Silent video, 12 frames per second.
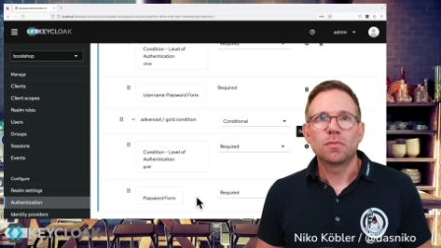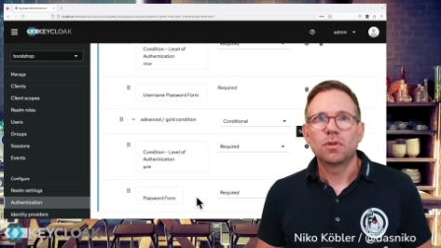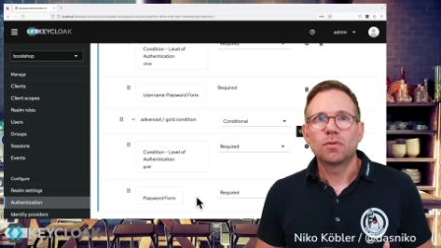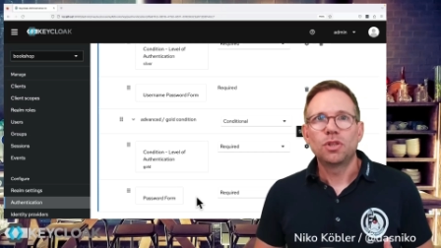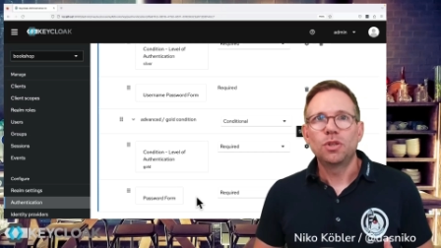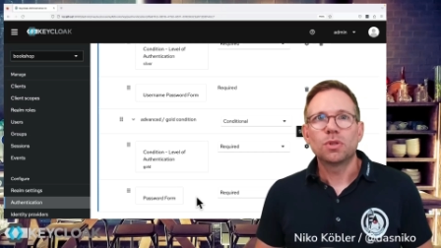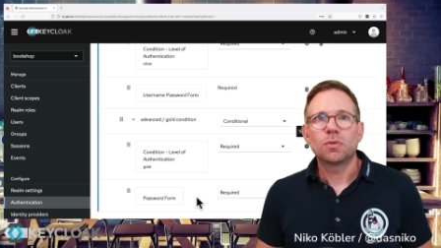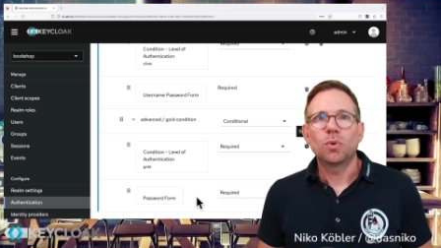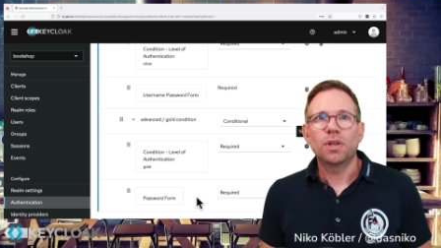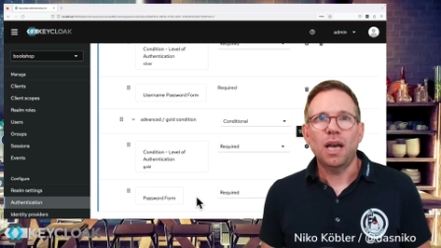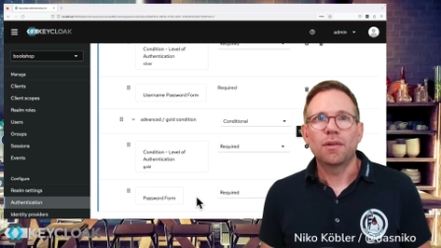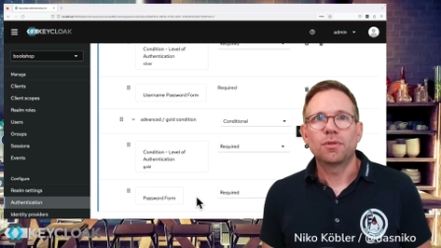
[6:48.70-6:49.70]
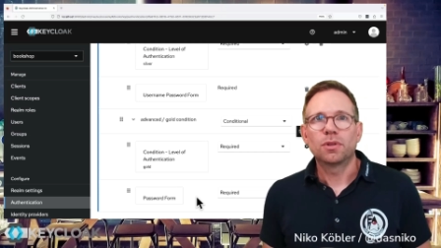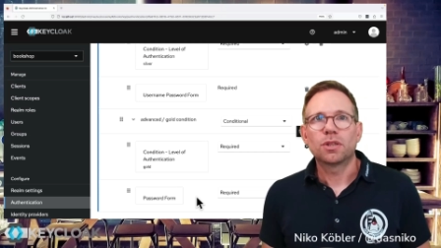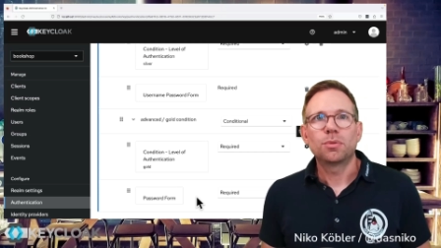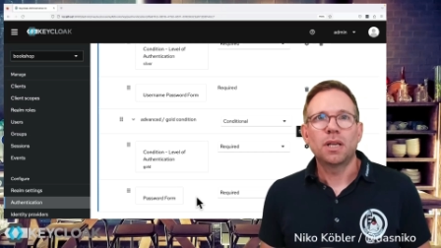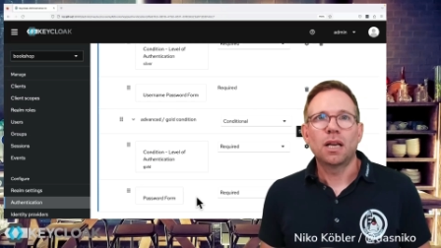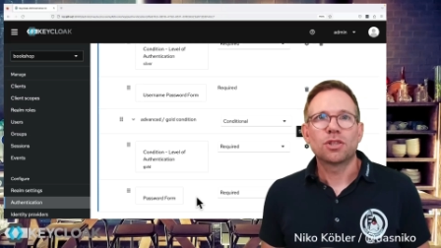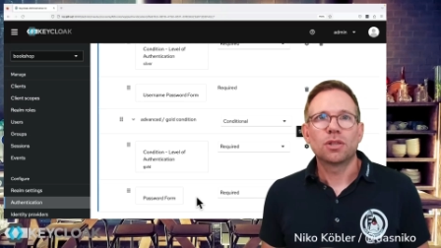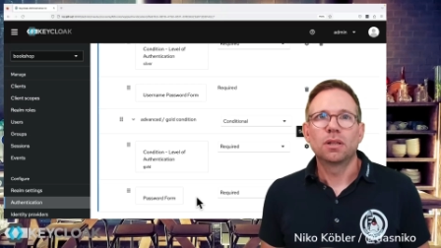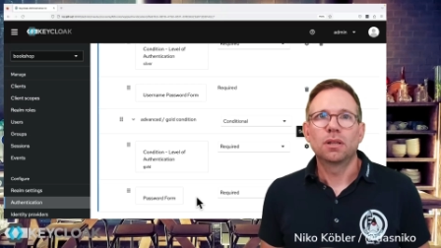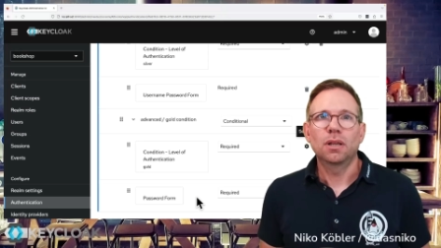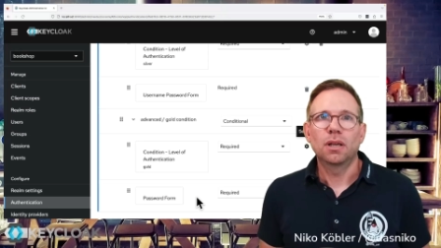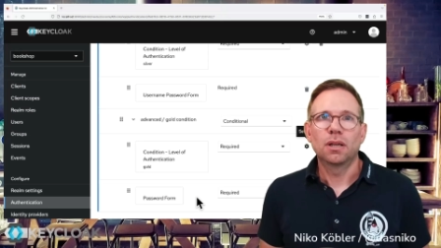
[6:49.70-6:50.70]
use whatever
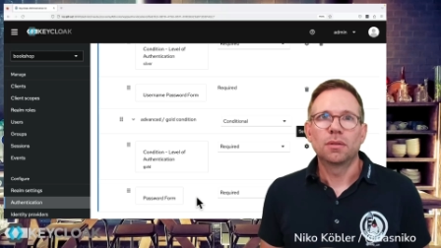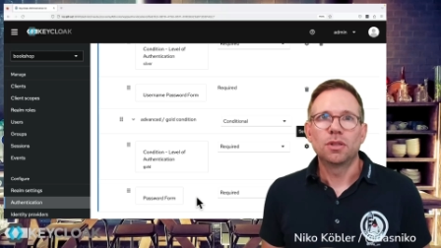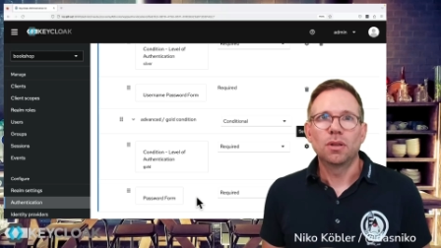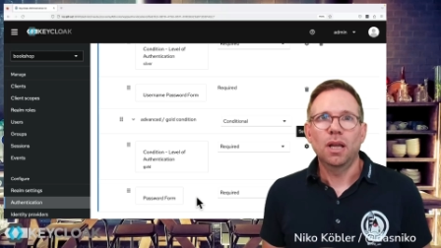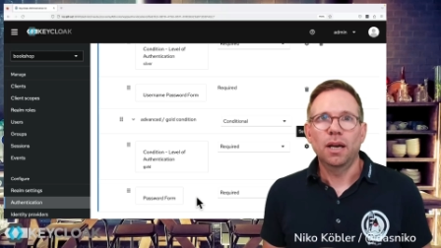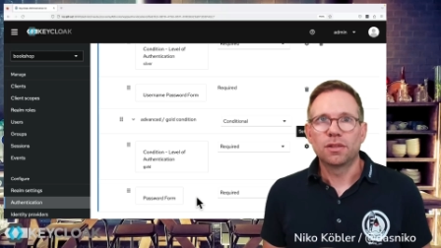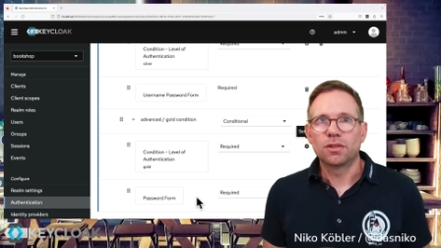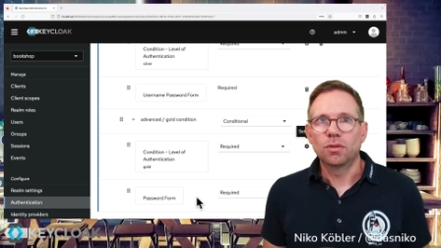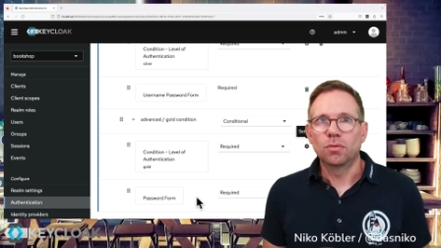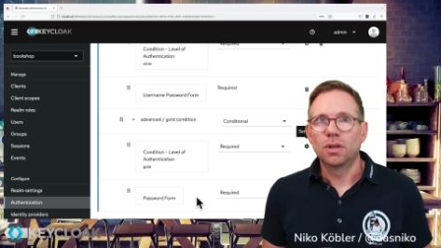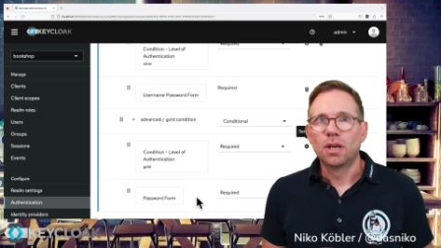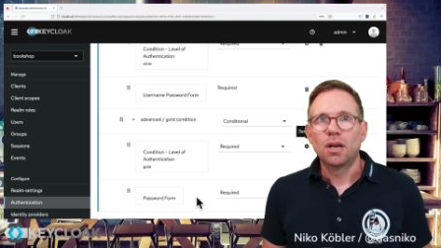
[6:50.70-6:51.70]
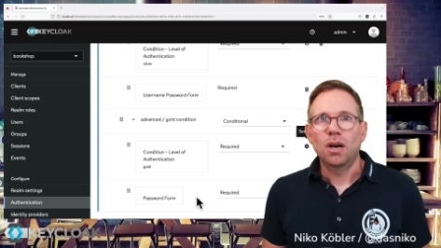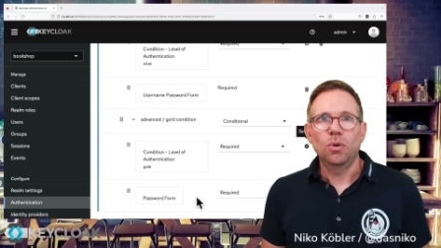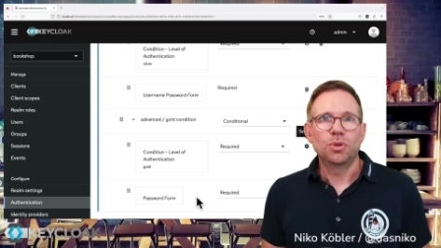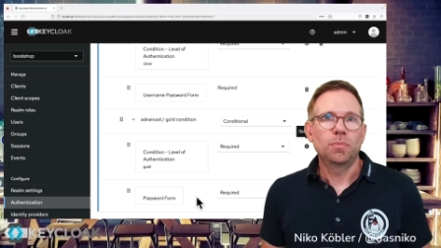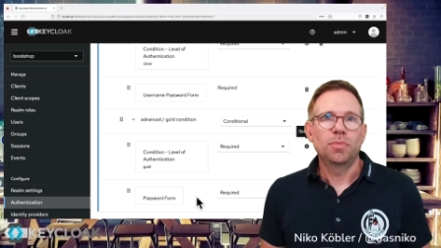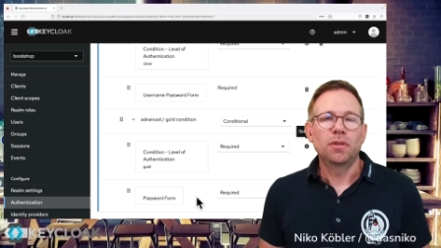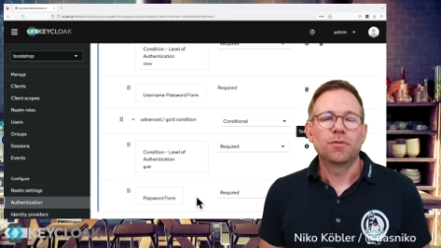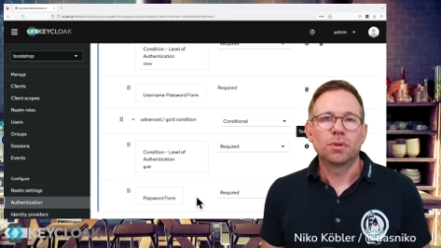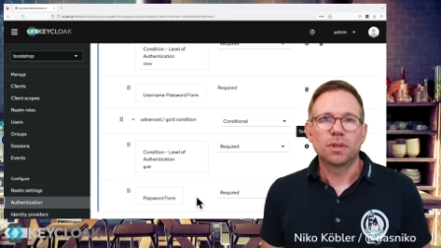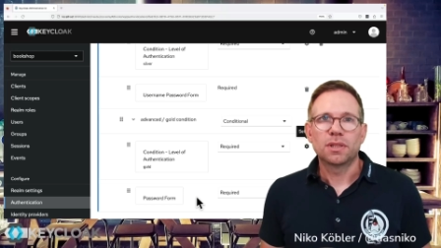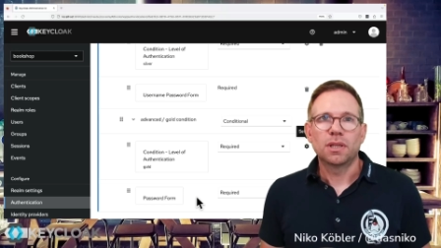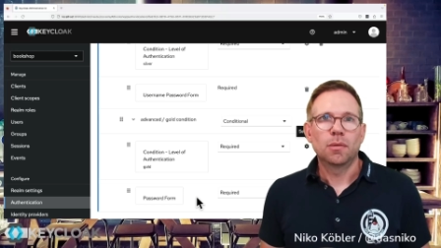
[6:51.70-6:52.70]
credential you like. So OTP, for
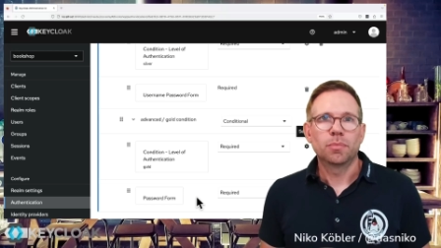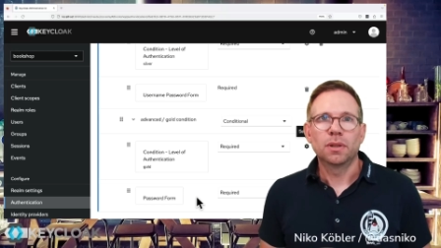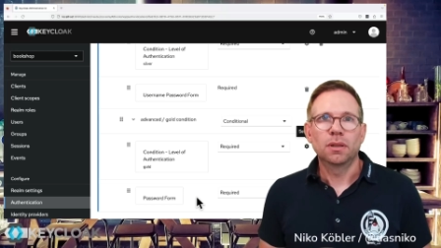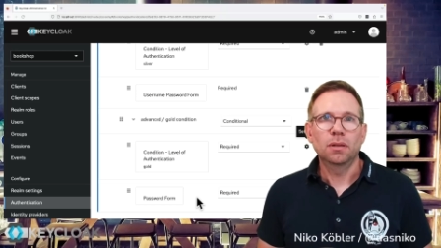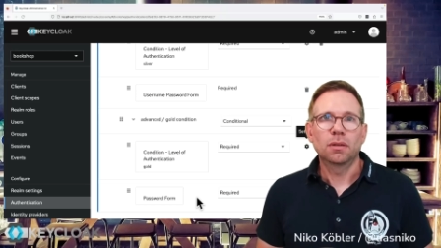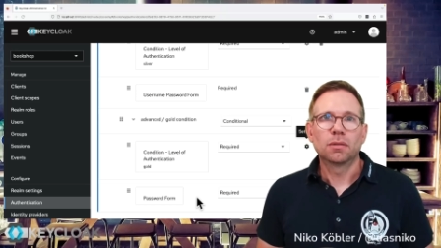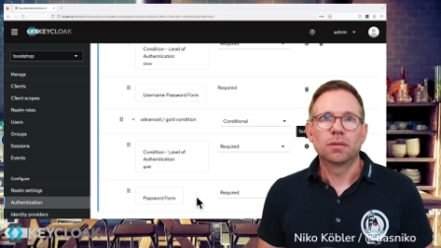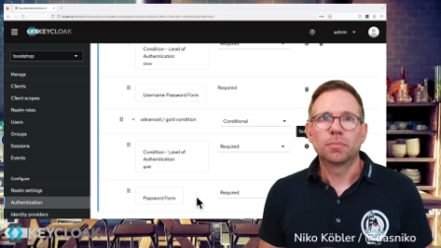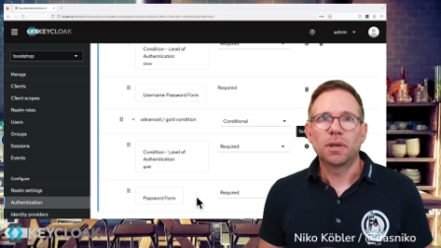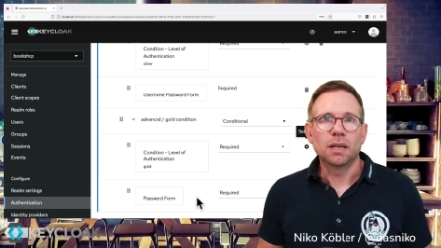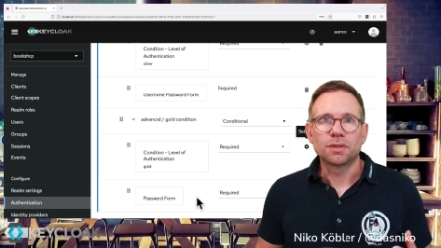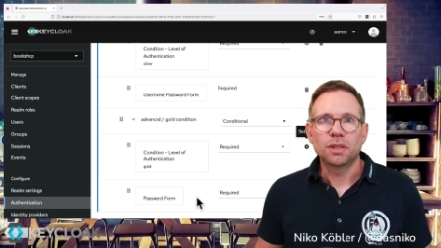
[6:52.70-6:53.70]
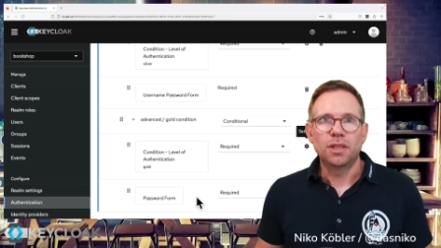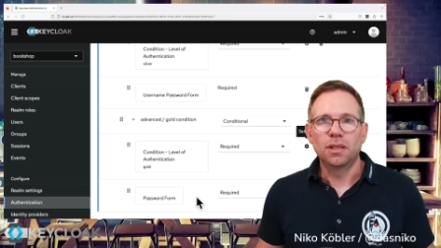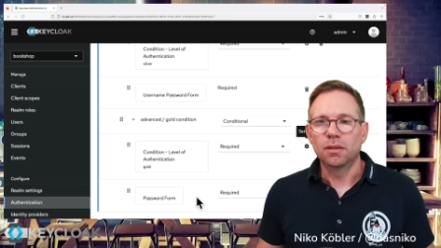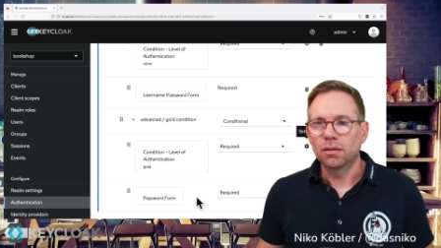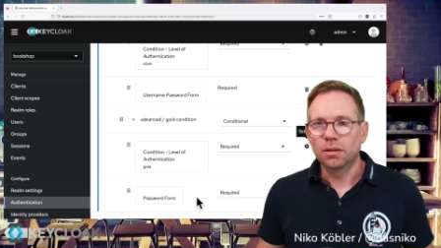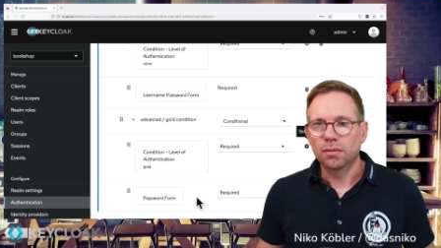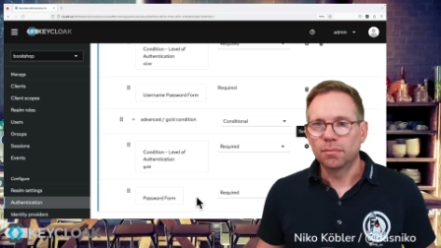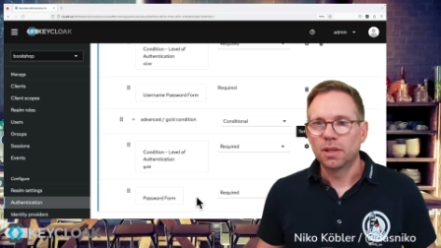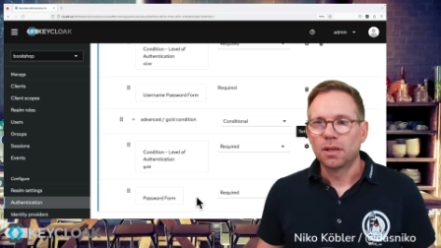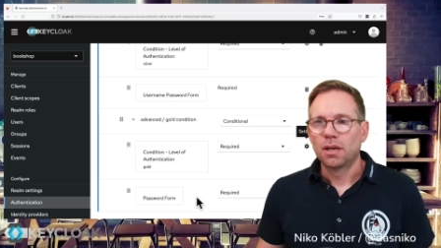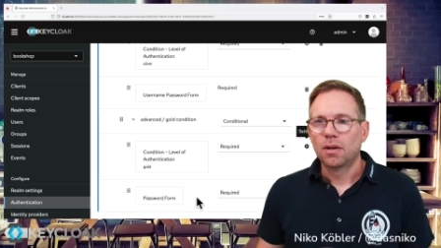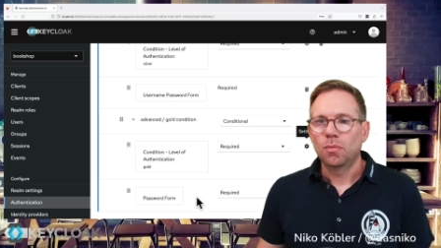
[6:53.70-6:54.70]
example, or passkey,
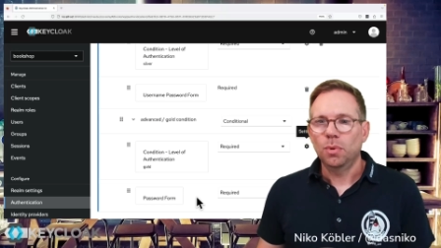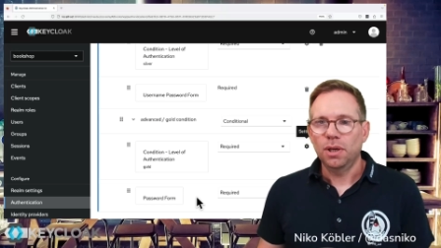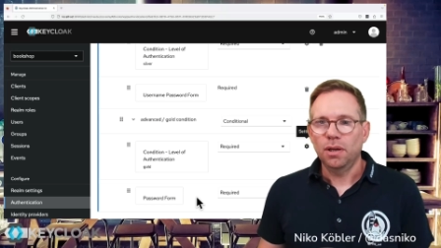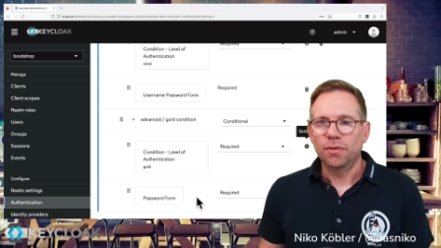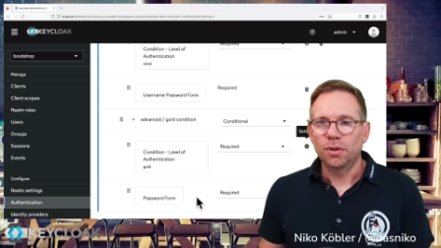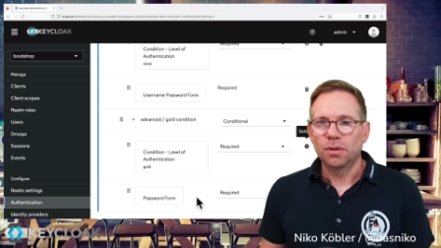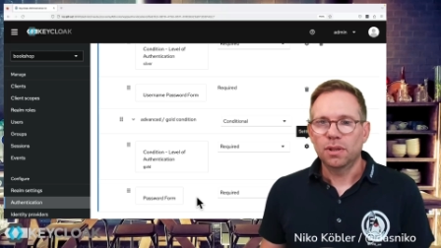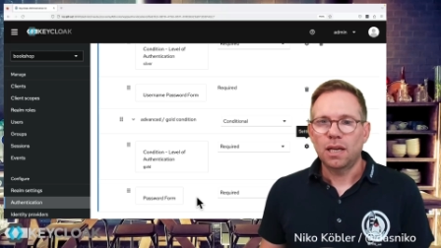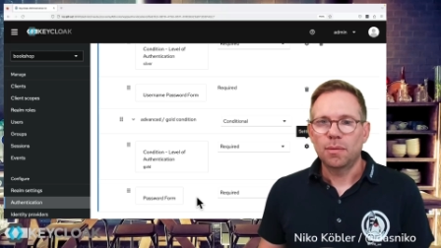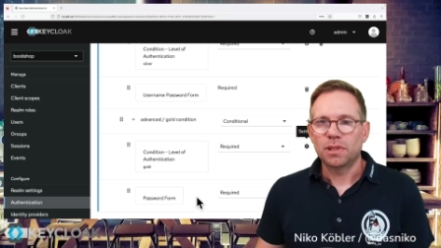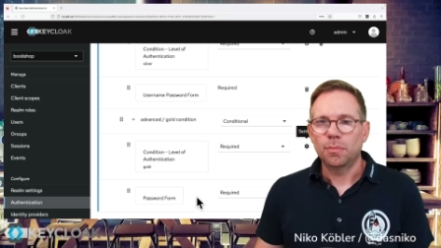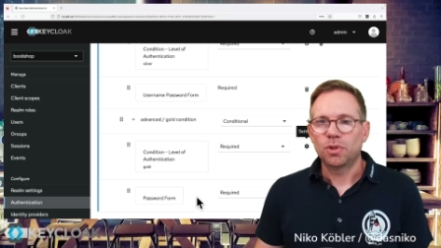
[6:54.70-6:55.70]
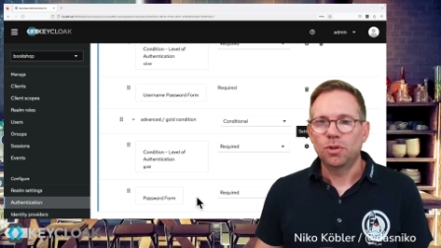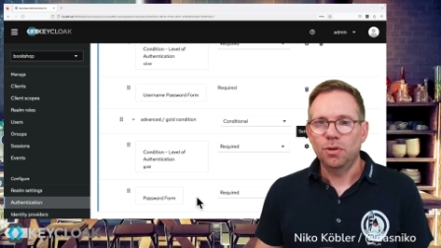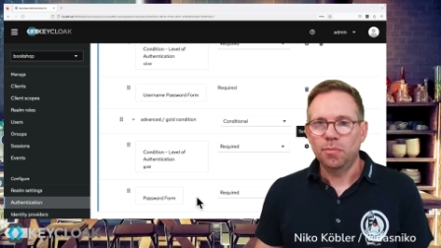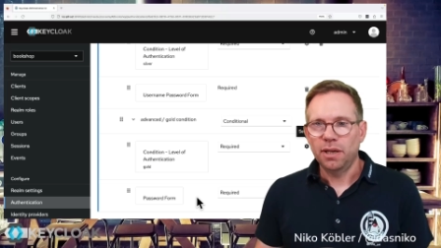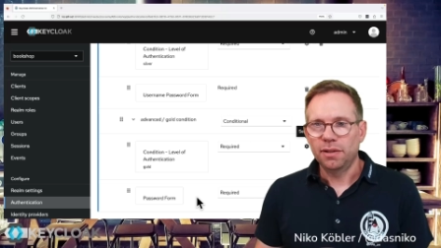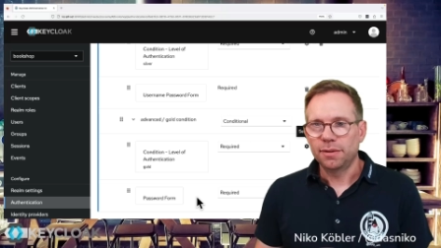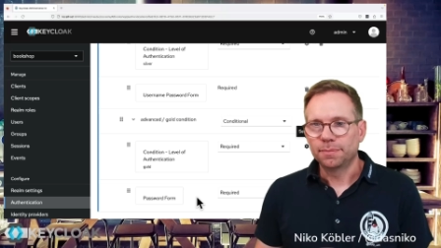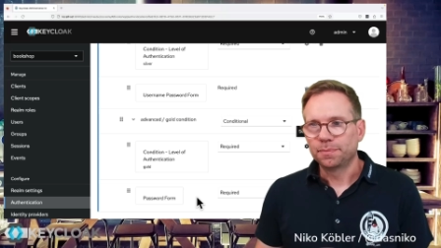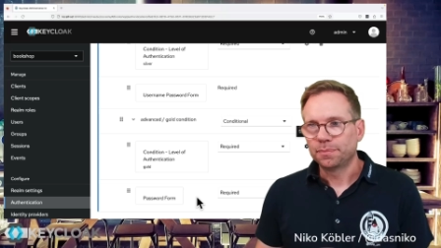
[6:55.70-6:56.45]
whatever comes up to your mind.